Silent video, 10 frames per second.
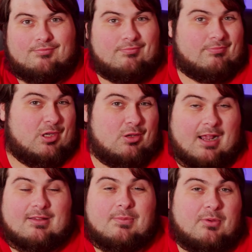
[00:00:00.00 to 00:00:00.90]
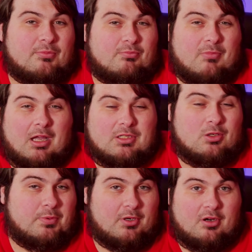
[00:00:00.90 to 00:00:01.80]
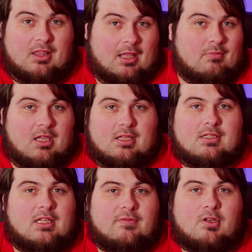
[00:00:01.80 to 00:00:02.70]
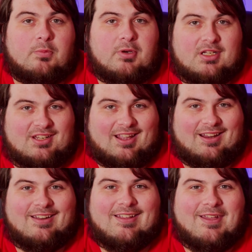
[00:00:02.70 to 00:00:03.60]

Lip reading: you'd have to be a super nerd like me to even appreciate.